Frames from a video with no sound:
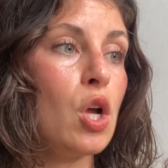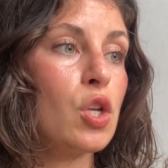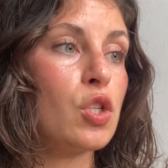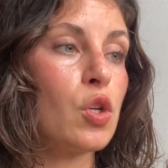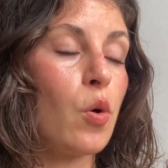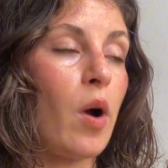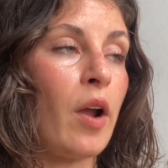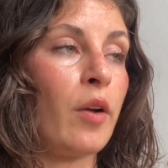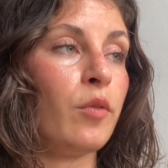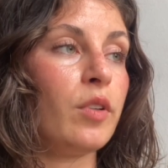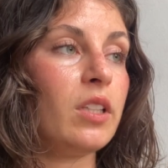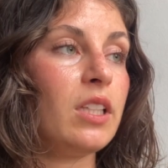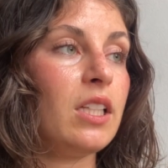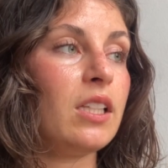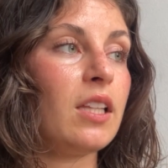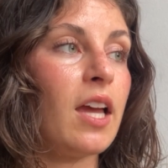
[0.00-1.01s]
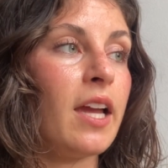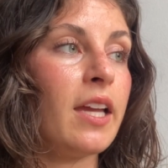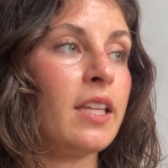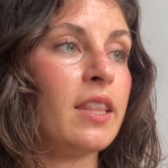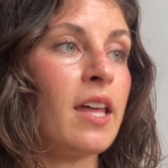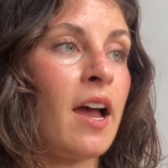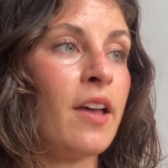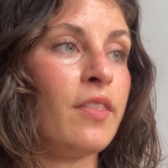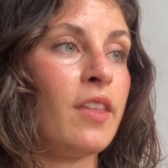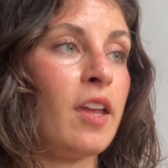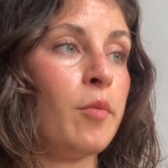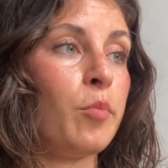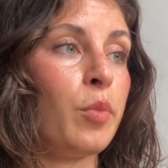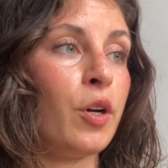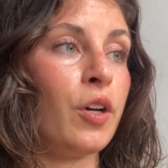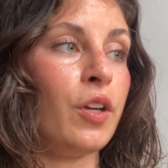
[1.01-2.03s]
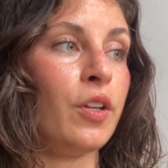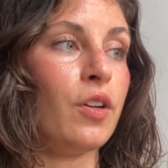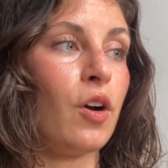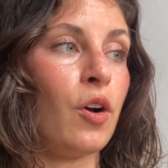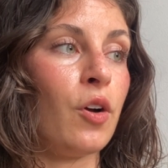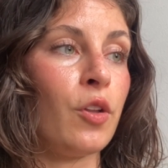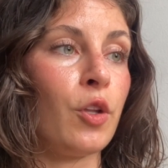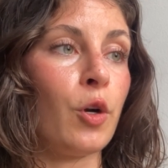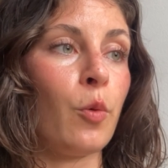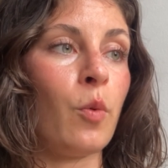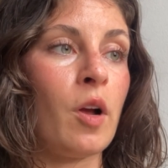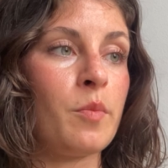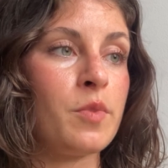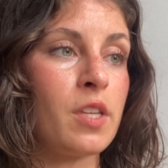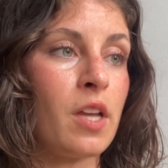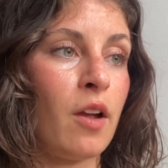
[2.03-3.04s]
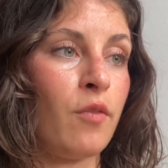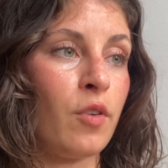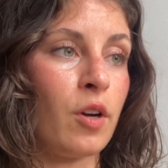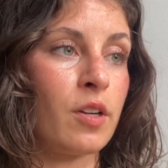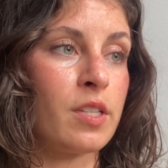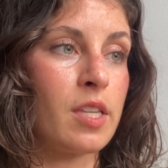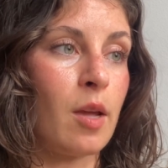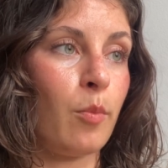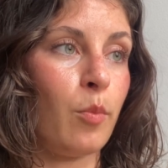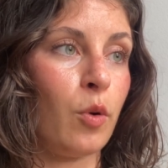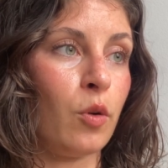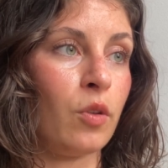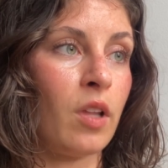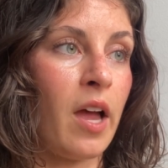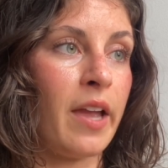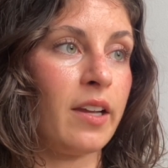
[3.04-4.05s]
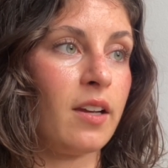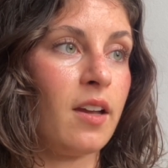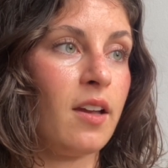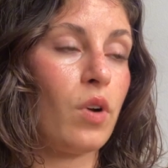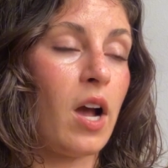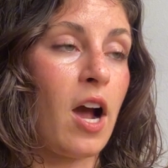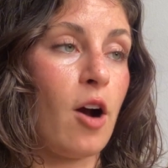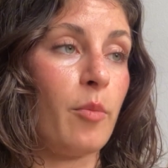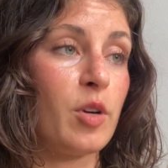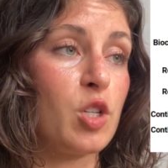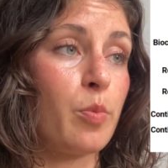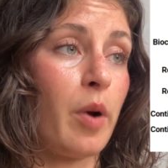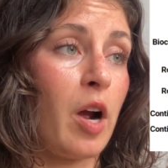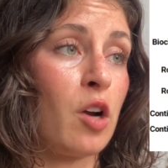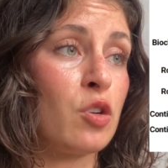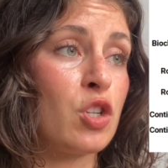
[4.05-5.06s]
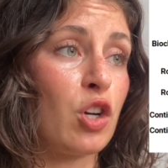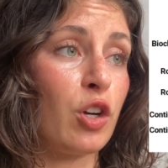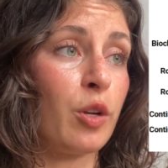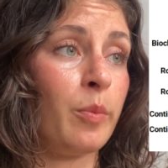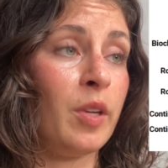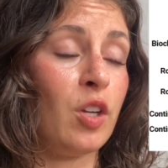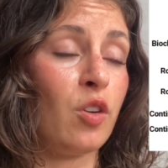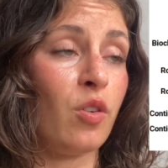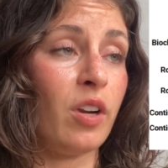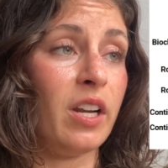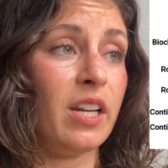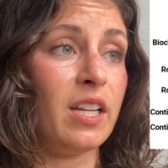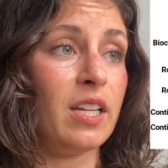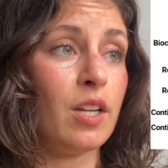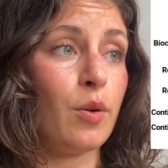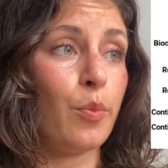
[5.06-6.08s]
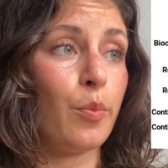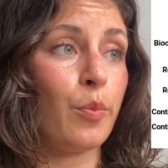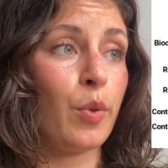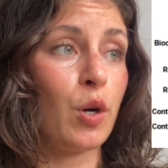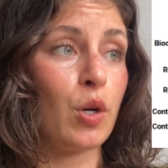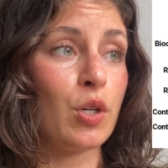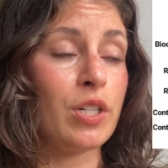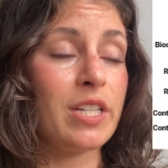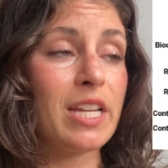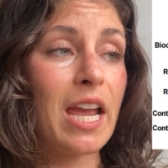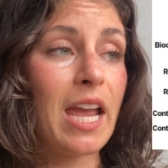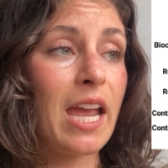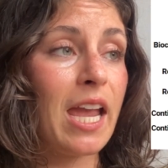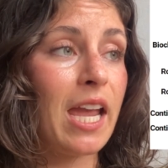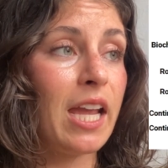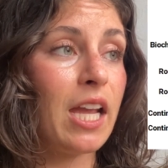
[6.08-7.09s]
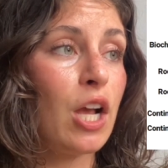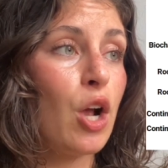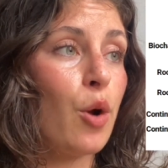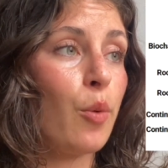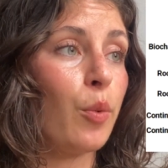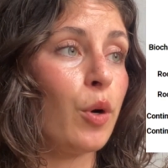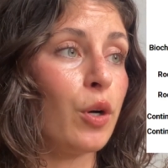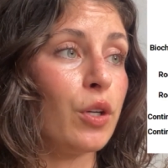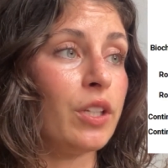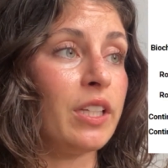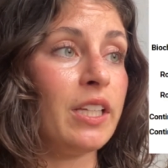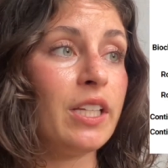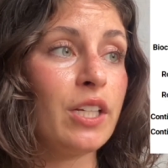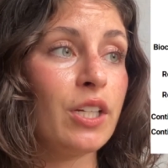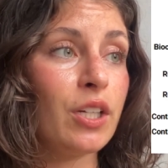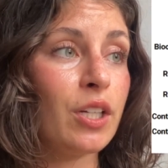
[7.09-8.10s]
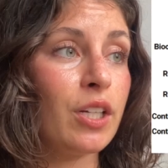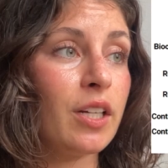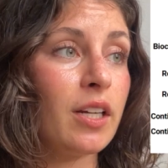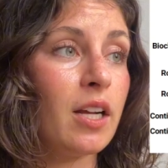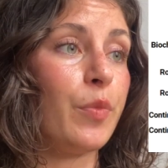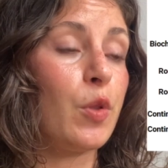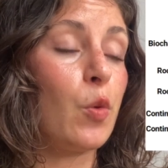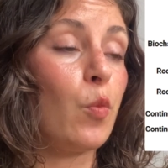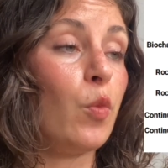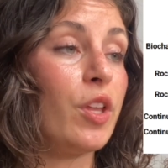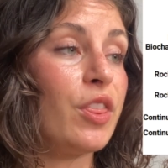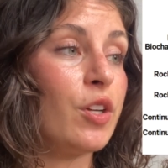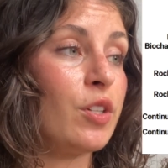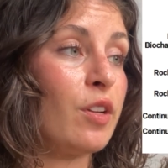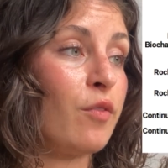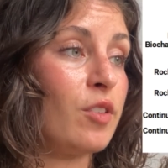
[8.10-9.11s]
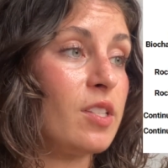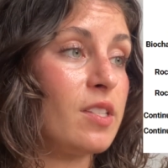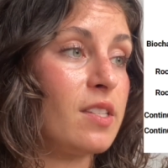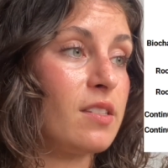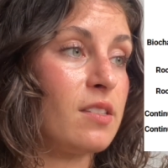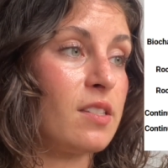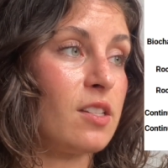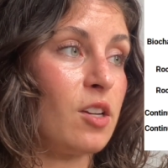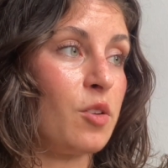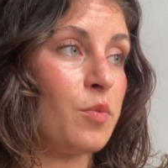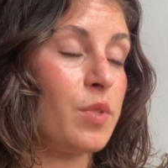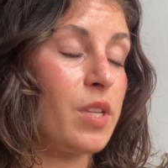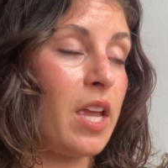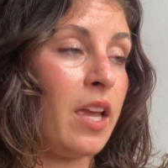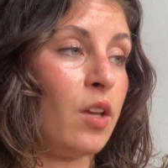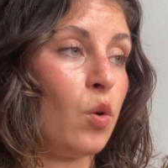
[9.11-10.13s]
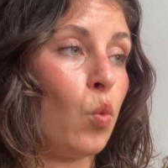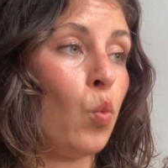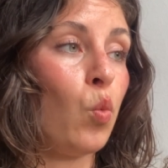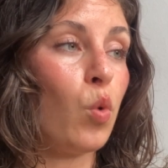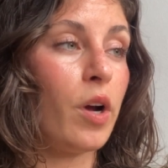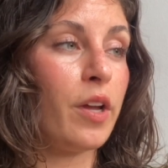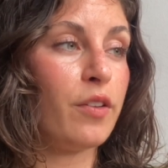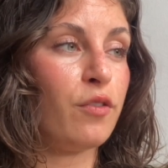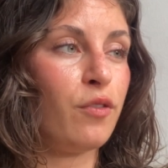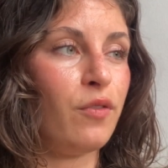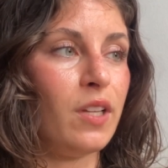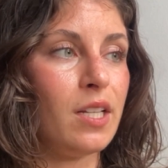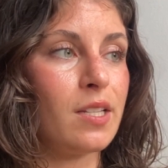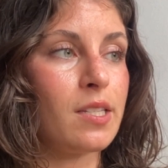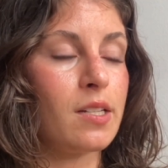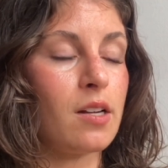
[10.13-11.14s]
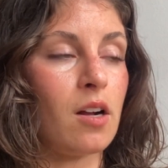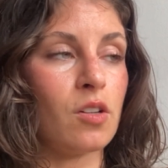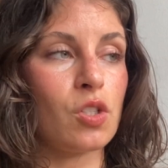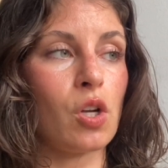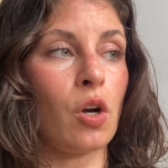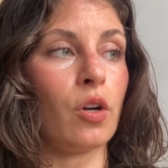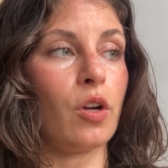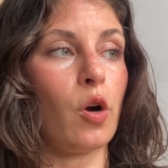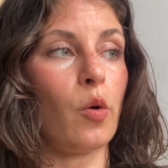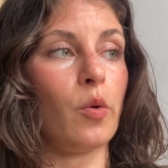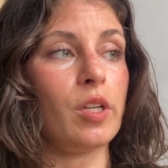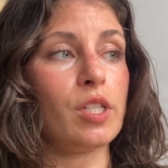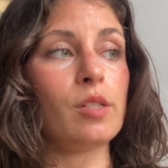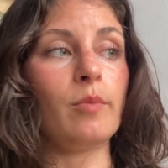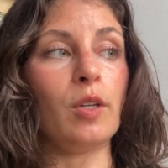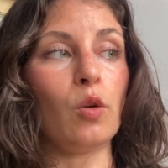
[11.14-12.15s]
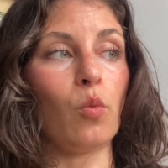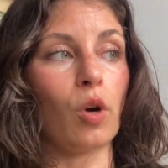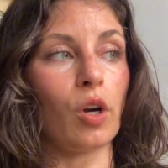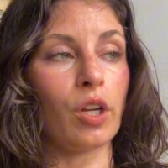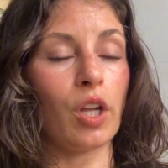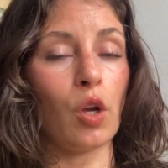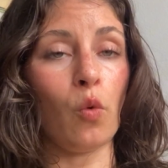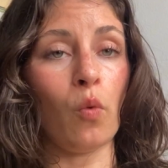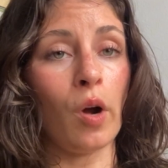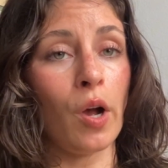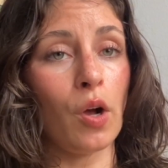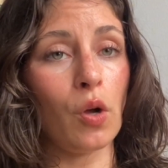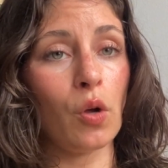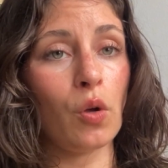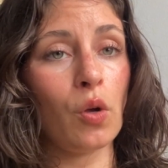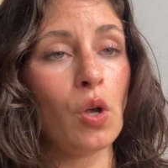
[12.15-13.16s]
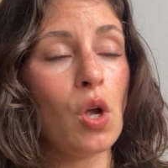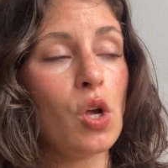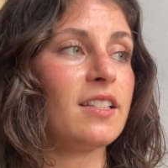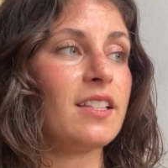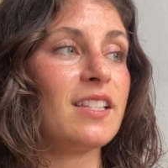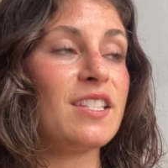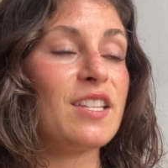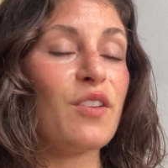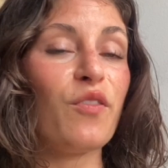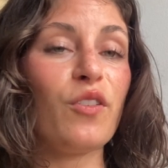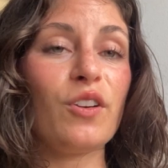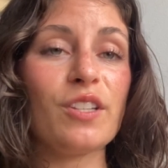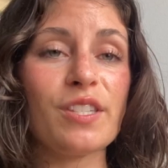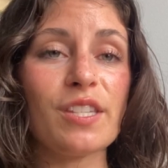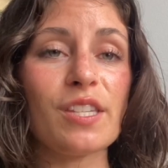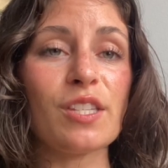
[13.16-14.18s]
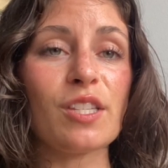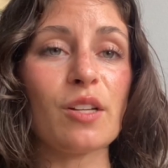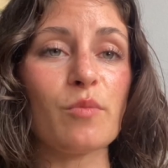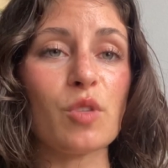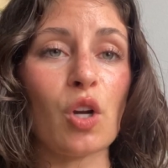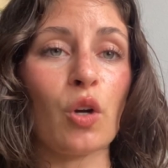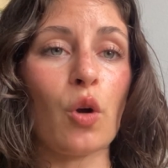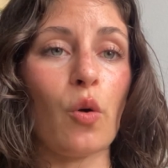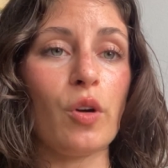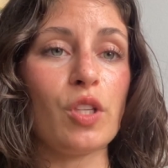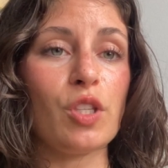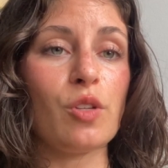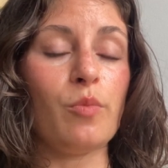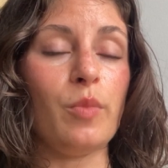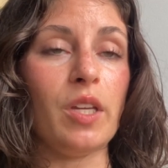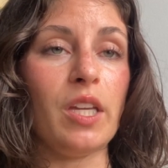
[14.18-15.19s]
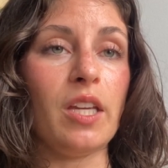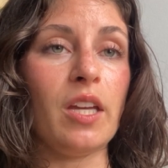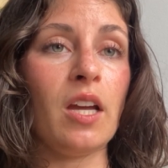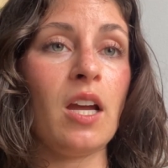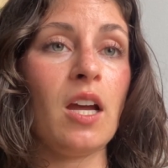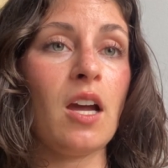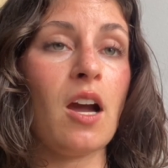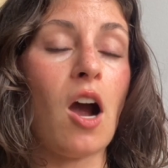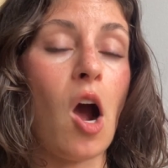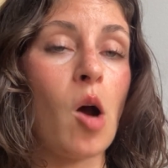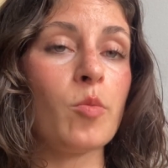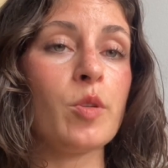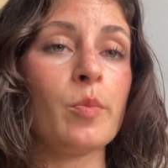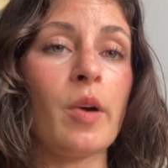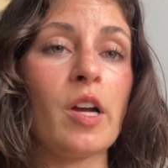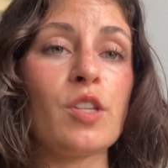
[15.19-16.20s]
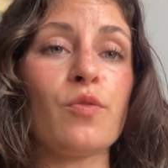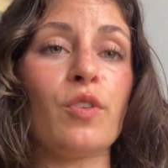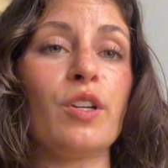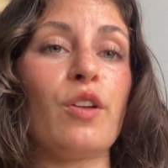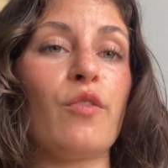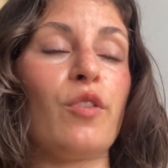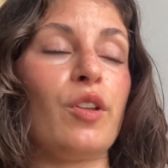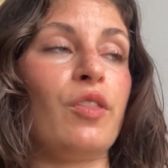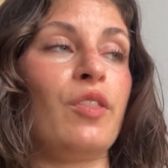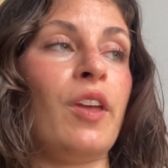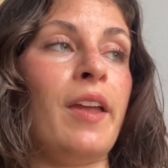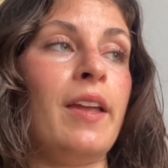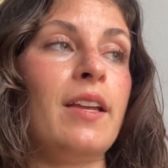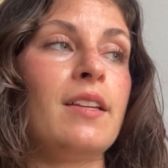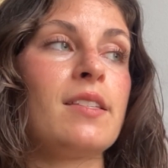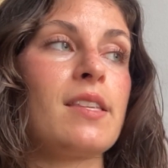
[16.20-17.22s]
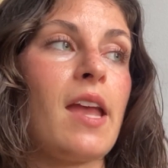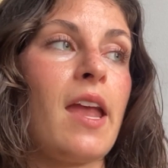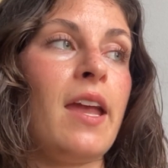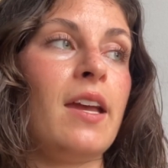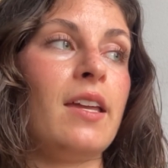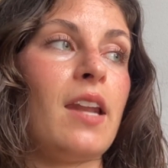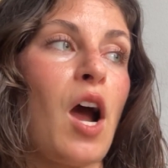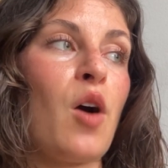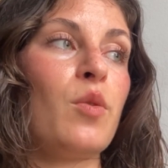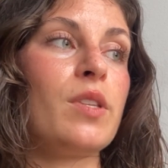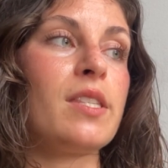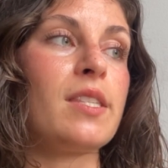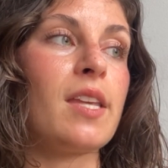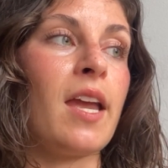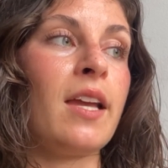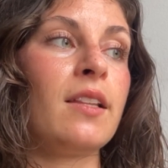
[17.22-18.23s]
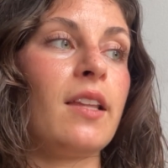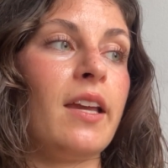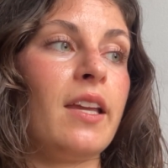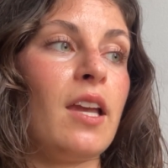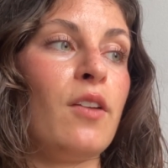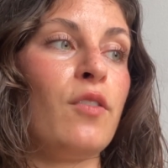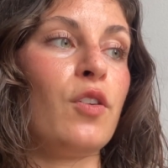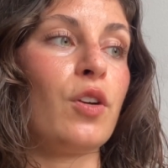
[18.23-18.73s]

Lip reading: so I really like that they put on their website, for example, like how much biochar could be created per day, per year with their different systems and what feedstocks are going to be working well. Different systems are going to be optimized for different things. And I would say, like, if